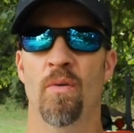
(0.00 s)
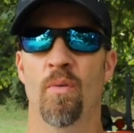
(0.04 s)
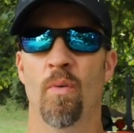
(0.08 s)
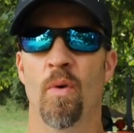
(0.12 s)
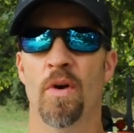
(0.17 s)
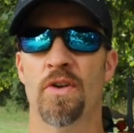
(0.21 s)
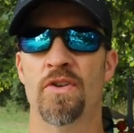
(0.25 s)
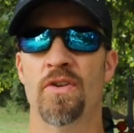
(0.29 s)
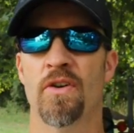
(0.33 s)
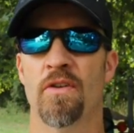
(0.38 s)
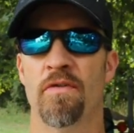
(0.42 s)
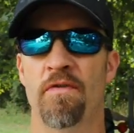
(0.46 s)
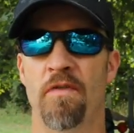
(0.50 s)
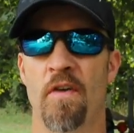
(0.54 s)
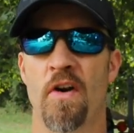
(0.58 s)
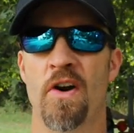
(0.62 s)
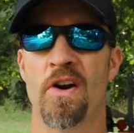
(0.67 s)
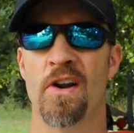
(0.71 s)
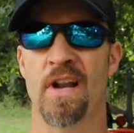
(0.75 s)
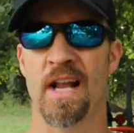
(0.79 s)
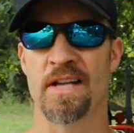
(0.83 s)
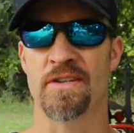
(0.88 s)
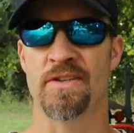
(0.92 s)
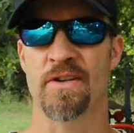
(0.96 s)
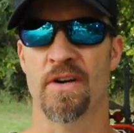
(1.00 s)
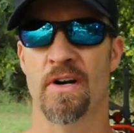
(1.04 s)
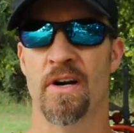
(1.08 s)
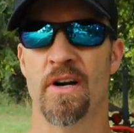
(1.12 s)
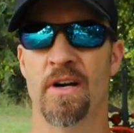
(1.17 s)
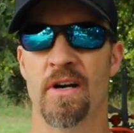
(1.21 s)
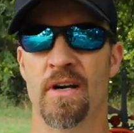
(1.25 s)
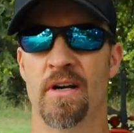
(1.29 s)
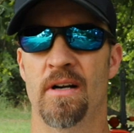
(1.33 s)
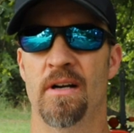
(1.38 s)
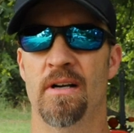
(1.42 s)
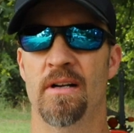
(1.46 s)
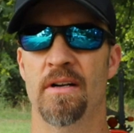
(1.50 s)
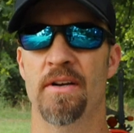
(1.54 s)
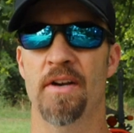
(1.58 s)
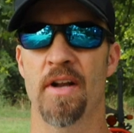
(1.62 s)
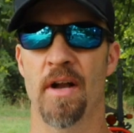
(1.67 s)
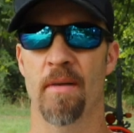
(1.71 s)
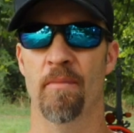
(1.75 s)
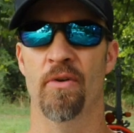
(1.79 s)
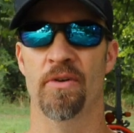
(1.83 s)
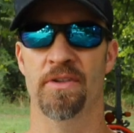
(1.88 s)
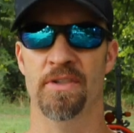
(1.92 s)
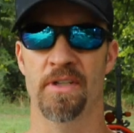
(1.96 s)
what your fertilizer
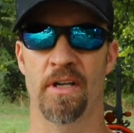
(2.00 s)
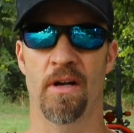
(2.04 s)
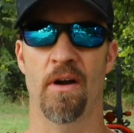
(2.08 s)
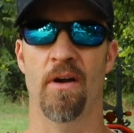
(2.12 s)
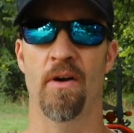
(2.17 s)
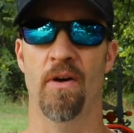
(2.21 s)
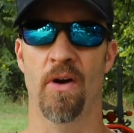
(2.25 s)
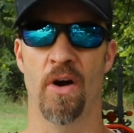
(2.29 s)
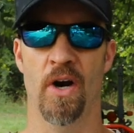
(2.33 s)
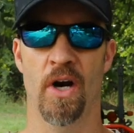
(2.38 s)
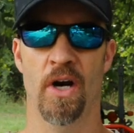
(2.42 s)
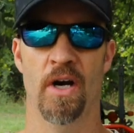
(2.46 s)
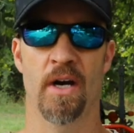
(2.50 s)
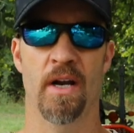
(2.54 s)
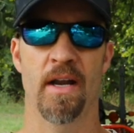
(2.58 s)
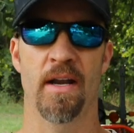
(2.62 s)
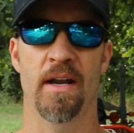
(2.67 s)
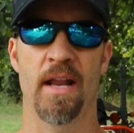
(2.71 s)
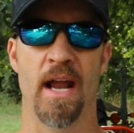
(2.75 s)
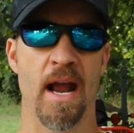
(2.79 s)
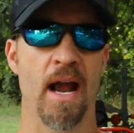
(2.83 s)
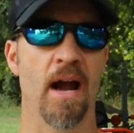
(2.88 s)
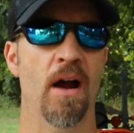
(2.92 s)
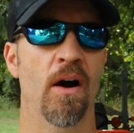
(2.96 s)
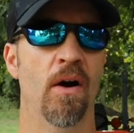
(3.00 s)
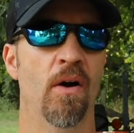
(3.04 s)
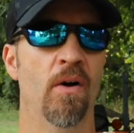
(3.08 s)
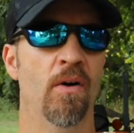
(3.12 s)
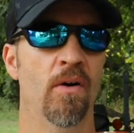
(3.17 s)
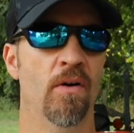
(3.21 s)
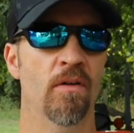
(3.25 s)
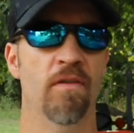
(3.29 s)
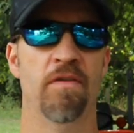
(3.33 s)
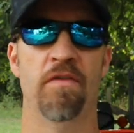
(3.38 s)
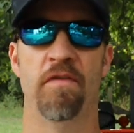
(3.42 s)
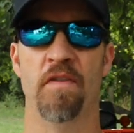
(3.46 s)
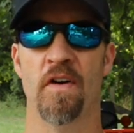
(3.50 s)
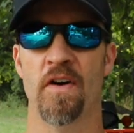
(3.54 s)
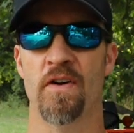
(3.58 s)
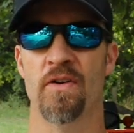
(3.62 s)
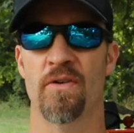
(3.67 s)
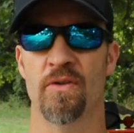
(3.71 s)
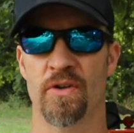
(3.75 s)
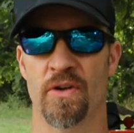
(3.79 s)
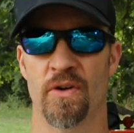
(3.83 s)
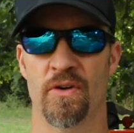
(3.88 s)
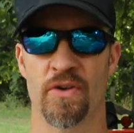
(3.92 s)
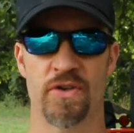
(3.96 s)
numbers are and how
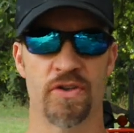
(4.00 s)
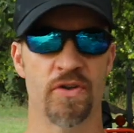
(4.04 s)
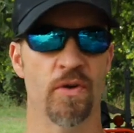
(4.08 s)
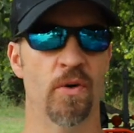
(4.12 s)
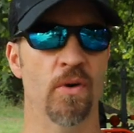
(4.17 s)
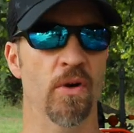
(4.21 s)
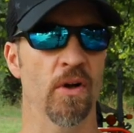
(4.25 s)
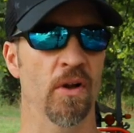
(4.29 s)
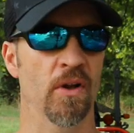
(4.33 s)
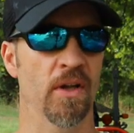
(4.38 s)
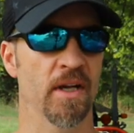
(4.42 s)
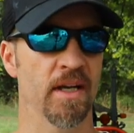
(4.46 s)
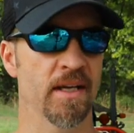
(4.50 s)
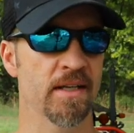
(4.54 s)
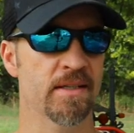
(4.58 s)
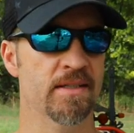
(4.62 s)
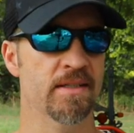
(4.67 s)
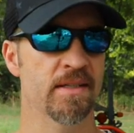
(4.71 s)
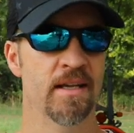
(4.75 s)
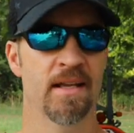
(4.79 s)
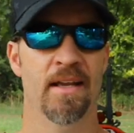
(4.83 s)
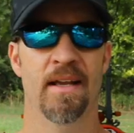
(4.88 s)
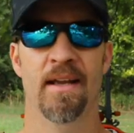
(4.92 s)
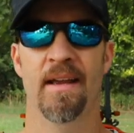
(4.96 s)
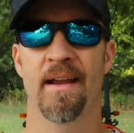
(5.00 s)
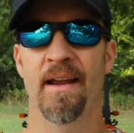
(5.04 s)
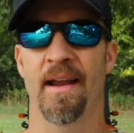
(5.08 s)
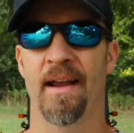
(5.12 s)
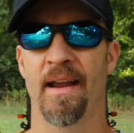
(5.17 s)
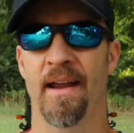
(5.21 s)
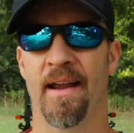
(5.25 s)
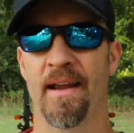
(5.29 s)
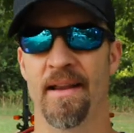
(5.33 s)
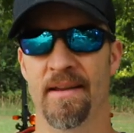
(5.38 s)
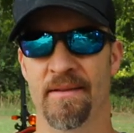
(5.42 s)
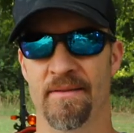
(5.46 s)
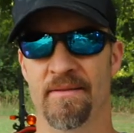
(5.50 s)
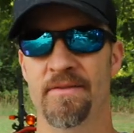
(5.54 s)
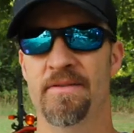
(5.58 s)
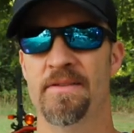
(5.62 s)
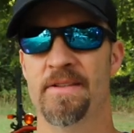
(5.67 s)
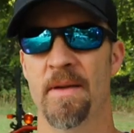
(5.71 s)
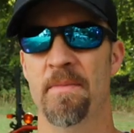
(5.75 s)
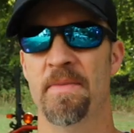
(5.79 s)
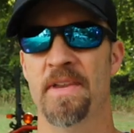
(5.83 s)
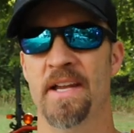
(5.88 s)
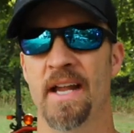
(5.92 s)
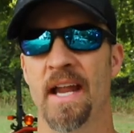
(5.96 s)
fertile your soil is. And
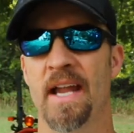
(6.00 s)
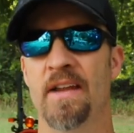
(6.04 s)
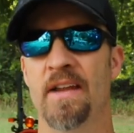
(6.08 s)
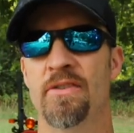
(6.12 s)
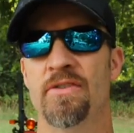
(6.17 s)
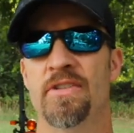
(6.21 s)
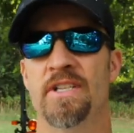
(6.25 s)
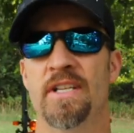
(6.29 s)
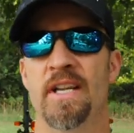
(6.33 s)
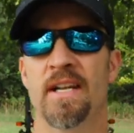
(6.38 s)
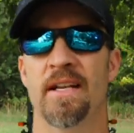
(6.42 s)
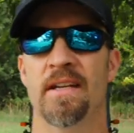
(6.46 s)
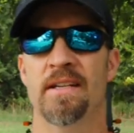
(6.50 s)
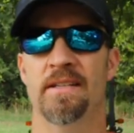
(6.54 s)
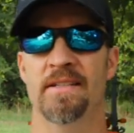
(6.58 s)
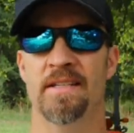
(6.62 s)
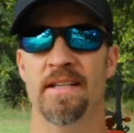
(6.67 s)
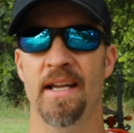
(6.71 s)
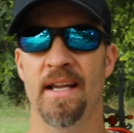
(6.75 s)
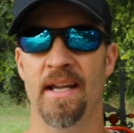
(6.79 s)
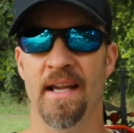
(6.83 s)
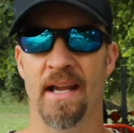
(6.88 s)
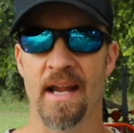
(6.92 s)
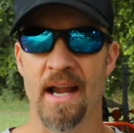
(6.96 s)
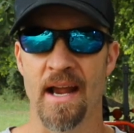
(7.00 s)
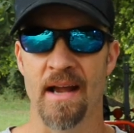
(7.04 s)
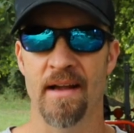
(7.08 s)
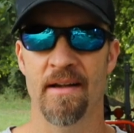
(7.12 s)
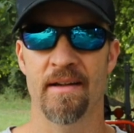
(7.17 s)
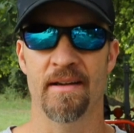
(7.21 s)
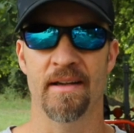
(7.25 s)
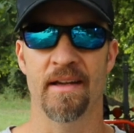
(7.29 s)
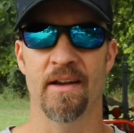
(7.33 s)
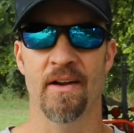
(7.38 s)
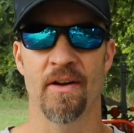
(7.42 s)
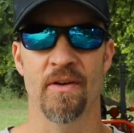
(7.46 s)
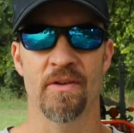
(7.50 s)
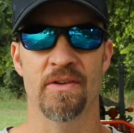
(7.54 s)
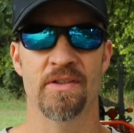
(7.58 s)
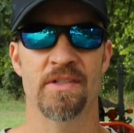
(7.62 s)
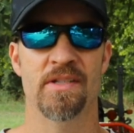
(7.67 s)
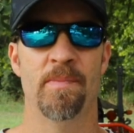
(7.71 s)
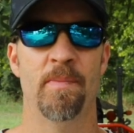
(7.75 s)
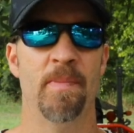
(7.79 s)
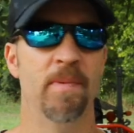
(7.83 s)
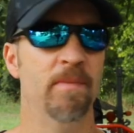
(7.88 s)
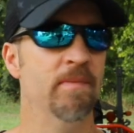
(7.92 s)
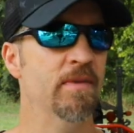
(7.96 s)
something interesting to see,
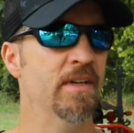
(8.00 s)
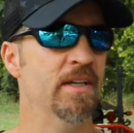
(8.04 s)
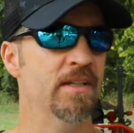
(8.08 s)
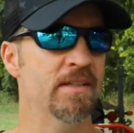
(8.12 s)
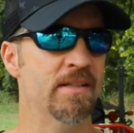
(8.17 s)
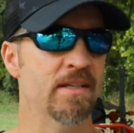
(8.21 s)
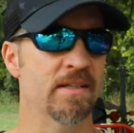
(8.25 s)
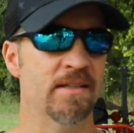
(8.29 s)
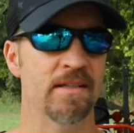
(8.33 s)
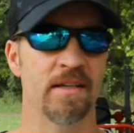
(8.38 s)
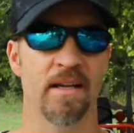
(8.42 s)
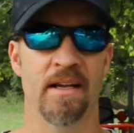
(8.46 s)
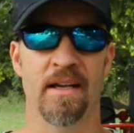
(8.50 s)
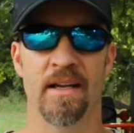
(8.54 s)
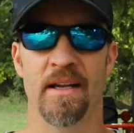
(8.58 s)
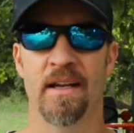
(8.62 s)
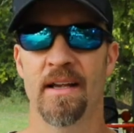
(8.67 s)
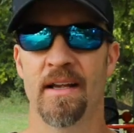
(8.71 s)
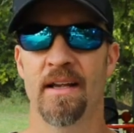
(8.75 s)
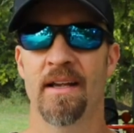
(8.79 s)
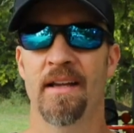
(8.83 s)
this is a